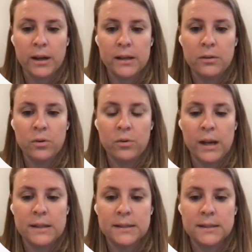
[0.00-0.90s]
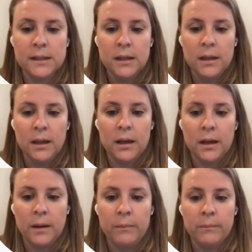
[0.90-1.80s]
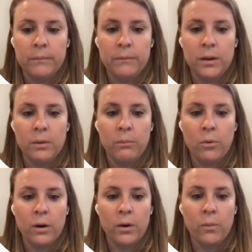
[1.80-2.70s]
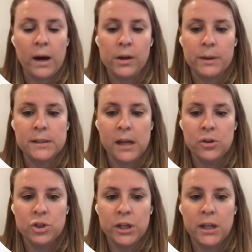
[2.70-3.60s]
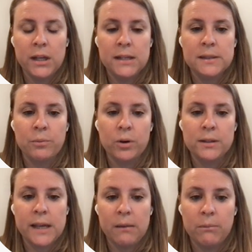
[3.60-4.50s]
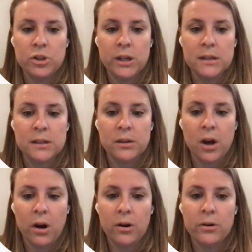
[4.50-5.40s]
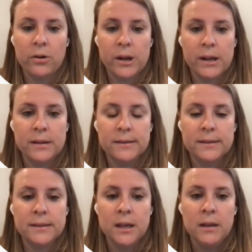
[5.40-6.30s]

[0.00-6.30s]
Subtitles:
It creates, more water retention. It's more damaging to the arteries.